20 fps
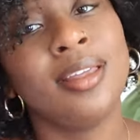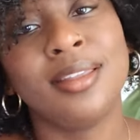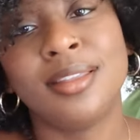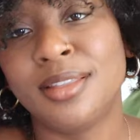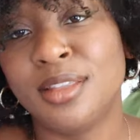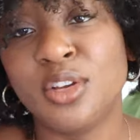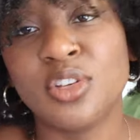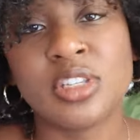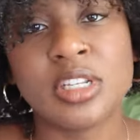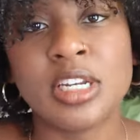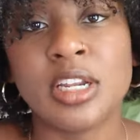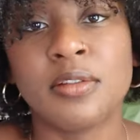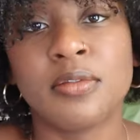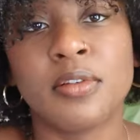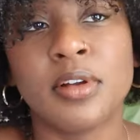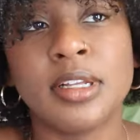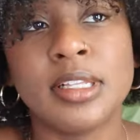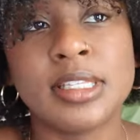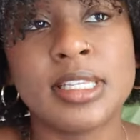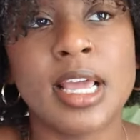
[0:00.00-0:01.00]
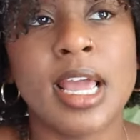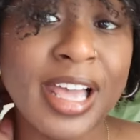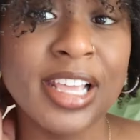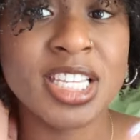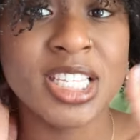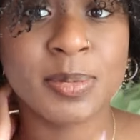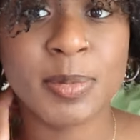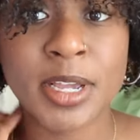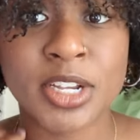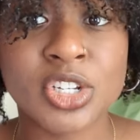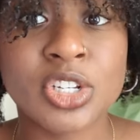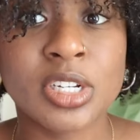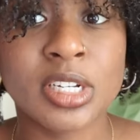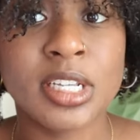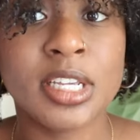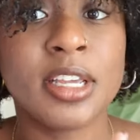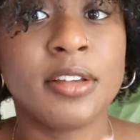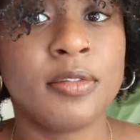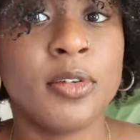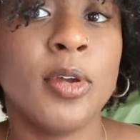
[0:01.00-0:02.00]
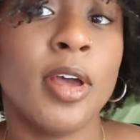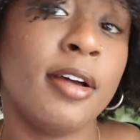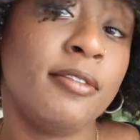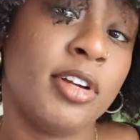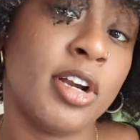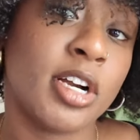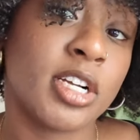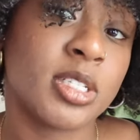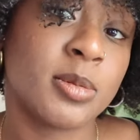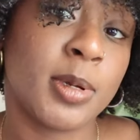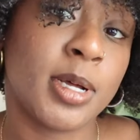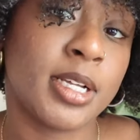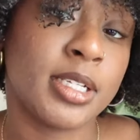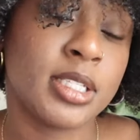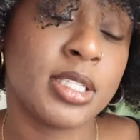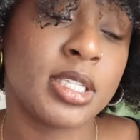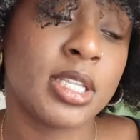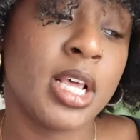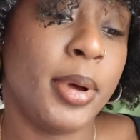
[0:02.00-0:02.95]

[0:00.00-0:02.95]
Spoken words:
there's a difference, especially if you have dark spots,